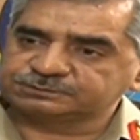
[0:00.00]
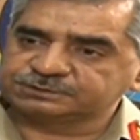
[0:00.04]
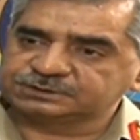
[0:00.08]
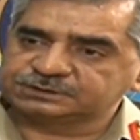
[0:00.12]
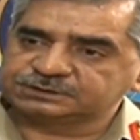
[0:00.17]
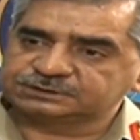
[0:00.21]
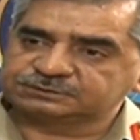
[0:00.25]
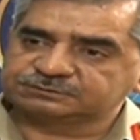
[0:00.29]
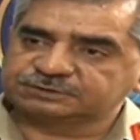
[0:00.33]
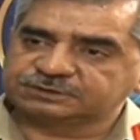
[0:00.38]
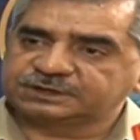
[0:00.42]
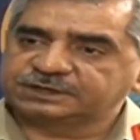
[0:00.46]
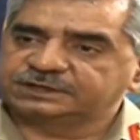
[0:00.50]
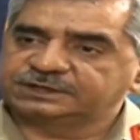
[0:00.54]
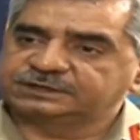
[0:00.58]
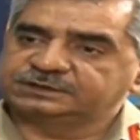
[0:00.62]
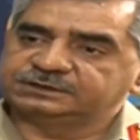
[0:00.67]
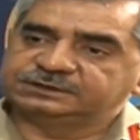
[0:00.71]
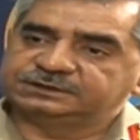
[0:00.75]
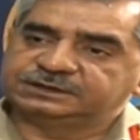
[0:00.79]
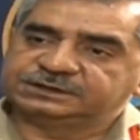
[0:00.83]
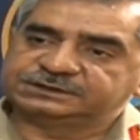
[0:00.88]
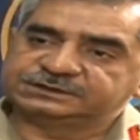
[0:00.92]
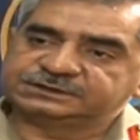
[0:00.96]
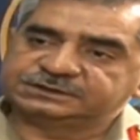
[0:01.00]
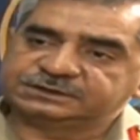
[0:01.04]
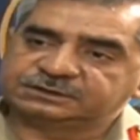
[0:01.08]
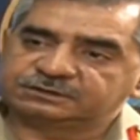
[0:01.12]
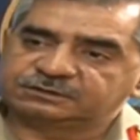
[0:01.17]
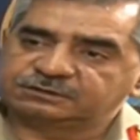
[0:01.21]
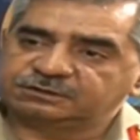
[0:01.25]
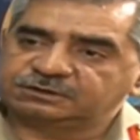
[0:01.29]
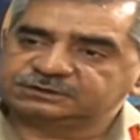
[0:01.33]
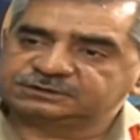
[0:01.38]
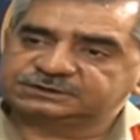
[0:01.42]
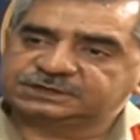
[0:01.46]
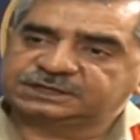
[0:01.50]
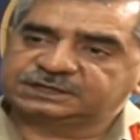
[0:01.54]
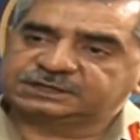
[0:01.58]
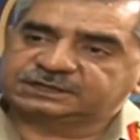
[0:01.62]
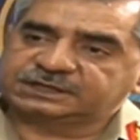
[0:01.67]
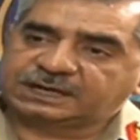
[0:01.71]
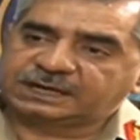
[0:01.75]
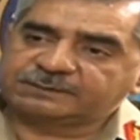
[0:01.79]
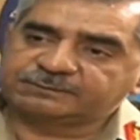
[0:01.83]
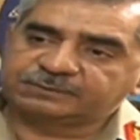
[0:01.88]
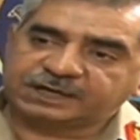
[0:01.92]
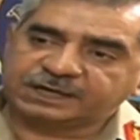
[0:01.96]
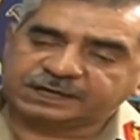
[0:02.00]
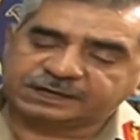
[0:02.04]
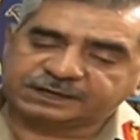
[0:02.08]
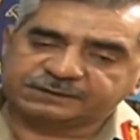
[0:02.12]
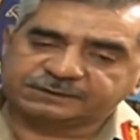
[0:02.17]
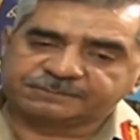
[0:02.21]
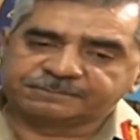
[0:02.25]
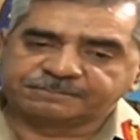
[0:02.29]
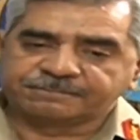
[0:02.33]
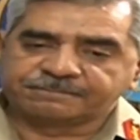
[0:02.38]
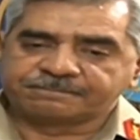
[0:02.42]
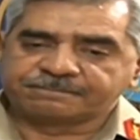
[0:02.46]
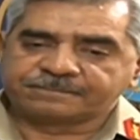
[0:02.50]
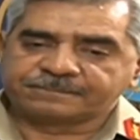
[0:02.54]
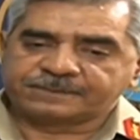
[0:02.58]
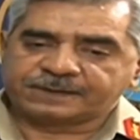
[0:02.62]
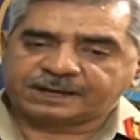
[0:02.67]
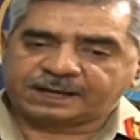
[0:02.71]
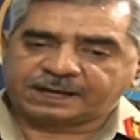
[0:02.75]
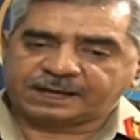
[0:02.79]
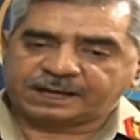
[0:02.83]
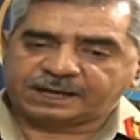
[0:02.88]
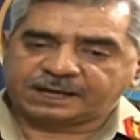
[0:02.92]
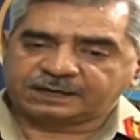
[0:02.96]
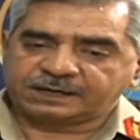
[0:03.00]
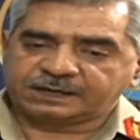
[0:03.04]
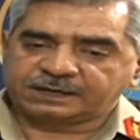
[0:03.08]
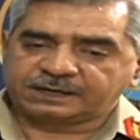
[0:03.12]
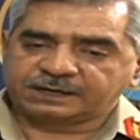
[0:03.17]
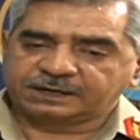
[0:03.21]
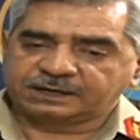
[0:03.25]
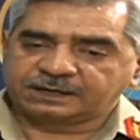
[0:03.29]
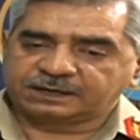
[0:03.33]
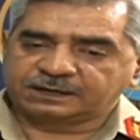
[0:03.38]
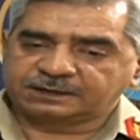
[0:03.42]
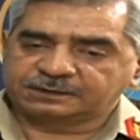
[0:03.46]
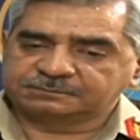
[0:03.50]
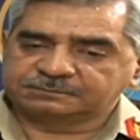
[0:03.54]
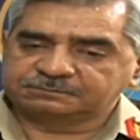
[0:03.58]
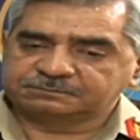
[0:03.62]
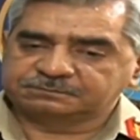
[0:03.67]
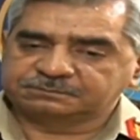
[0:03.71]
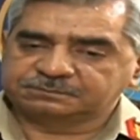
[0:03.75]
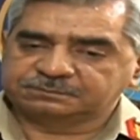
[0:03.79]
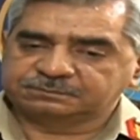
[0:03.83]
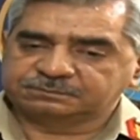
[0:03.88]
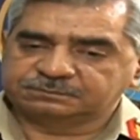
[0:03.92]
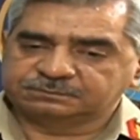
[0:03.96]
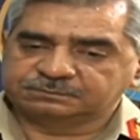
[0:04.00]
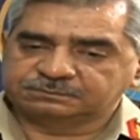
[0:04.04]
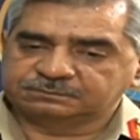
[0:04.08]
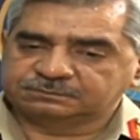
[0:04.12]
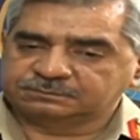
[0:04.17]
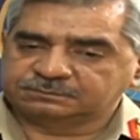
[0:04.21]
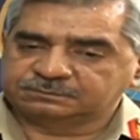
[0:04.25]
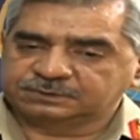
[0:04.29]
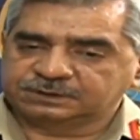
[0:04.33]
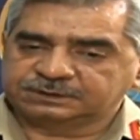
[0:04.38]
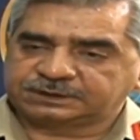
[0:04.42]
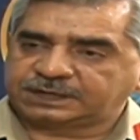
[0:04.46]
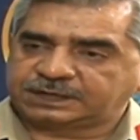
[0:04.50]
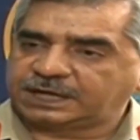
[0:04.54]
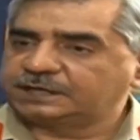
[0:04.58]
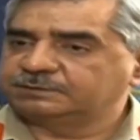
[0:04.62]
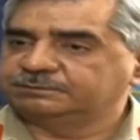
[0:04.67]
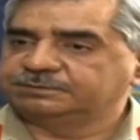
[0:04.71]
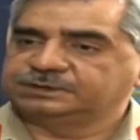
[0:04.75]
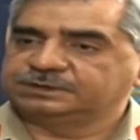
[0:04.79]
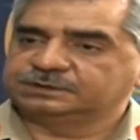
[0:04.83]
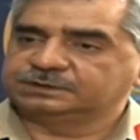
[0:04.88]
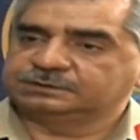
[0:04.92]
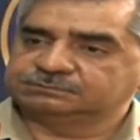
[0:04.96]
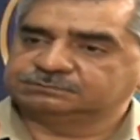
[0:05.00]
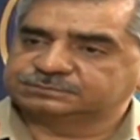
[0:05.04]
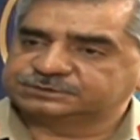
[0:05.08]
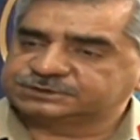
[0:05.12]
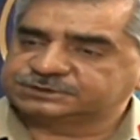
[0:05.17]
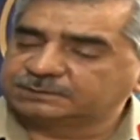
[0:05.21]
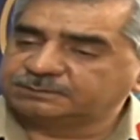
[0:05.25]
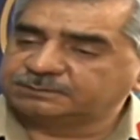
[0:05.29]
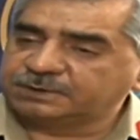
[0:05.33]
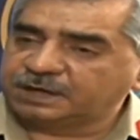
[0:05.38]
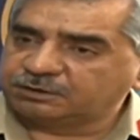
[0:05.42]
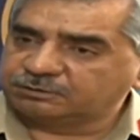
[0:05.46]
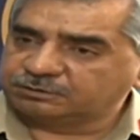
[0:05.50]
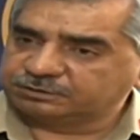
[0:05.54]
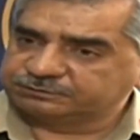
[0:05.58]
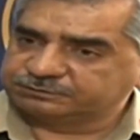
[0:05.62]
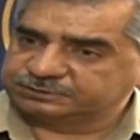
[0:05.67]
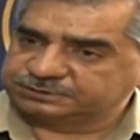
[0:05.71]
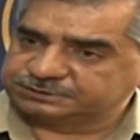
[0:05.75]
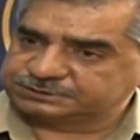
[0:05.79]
possible so that it doesn't cross that timeline and it can be somehow